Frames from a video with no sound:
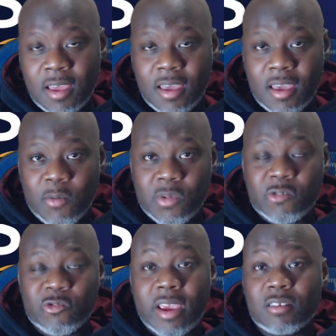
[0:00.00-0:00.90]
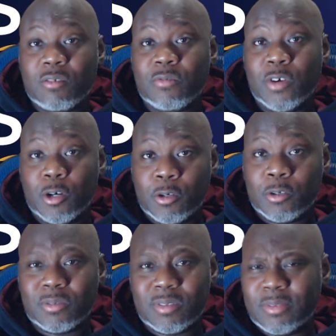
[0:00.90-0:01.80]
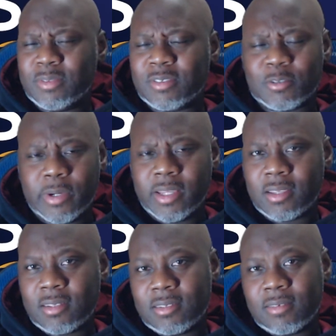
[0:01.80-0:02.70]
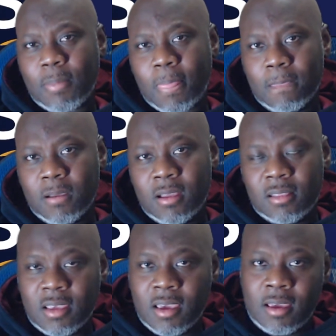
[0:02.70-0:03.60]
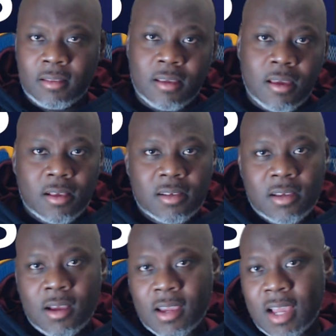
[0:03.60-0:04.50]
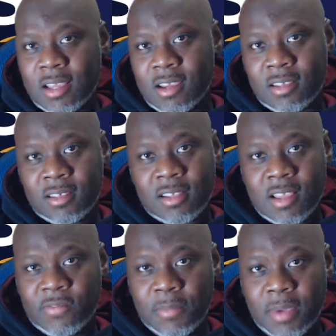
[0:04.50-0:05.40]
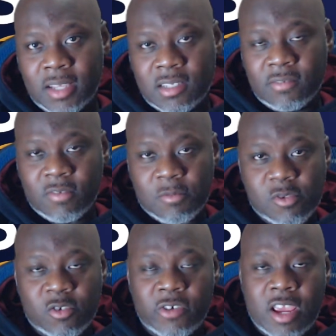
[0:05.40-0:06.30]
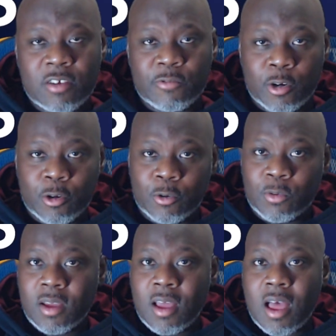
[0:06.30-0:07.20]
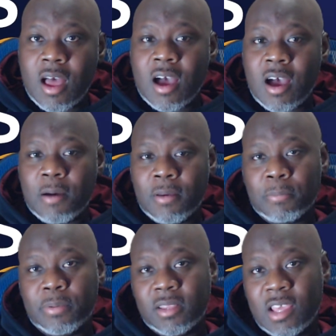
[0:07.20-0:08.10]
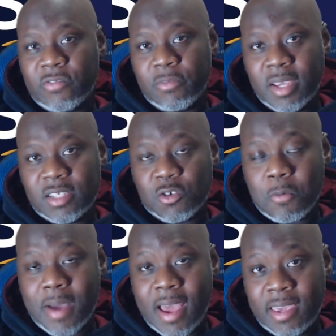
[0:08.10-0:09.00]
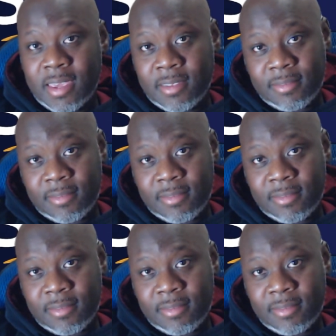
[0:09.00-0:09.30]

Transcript: And we created the role. It was quick. Then I got the information from created role. I input the information on my end,